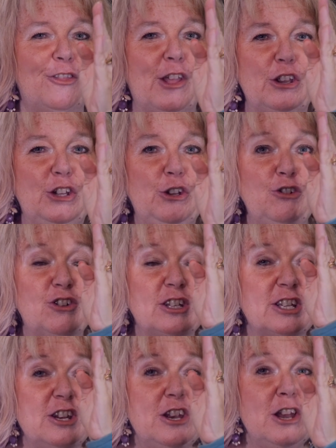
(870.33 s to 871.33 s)
that you
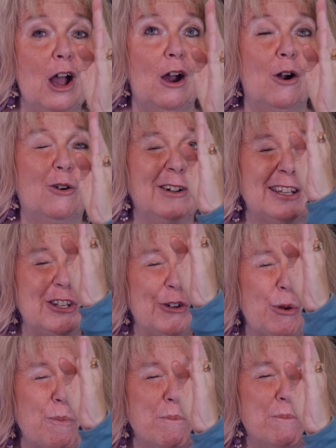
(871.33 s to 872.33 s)
just know is
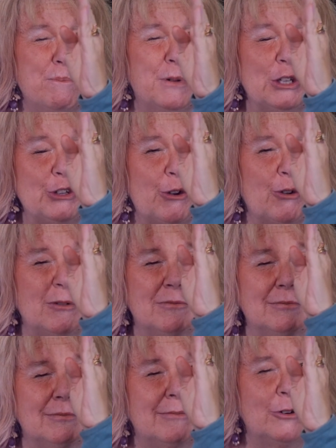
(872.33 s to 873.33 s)
your
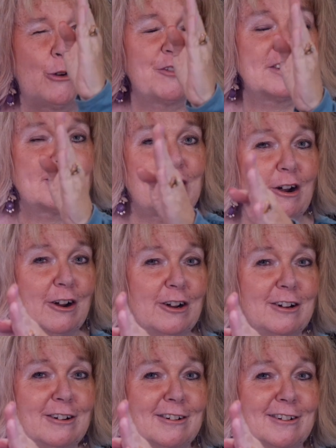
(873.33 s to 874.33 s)
North
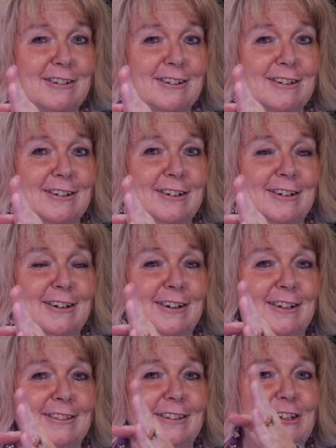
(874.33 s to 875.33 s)
Star,
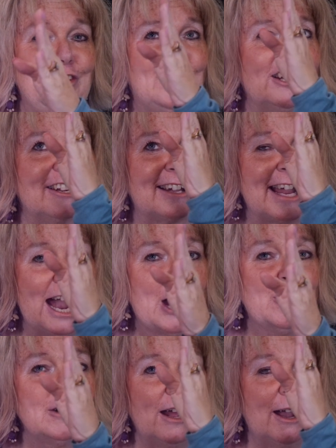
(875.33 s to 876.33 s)
that you can
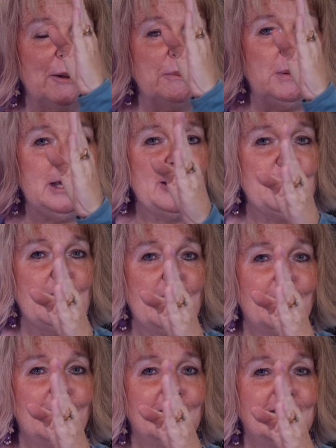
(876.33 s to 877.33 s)
count on being
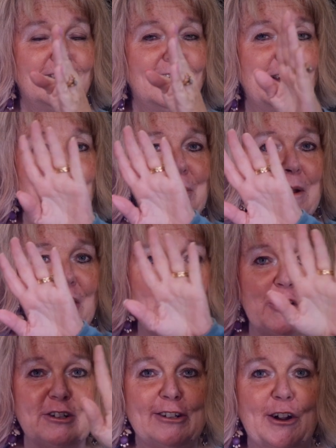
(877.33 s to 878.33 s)
there. No matter
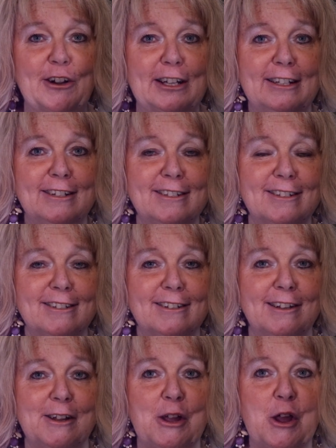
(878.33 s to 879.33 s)
how dark it is,
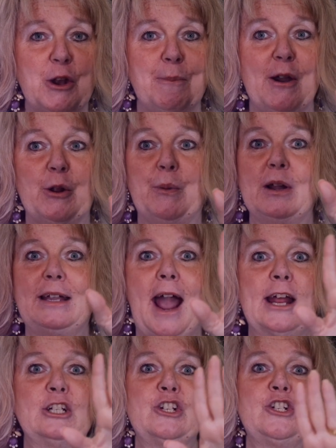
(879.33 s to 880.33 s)
no matter what
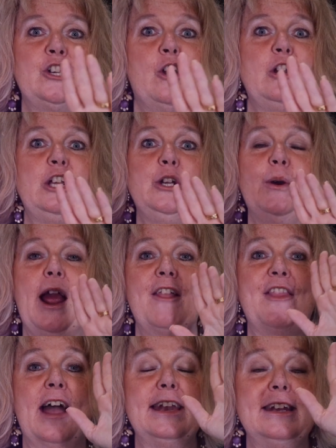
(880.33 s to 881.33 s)
God is showing you
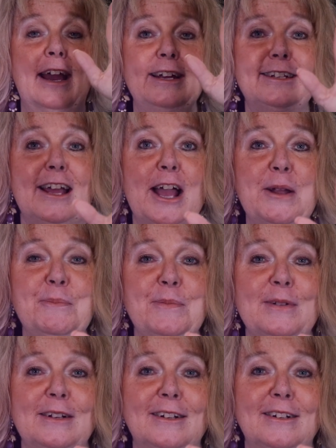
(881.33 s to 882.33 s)
at that nighttime,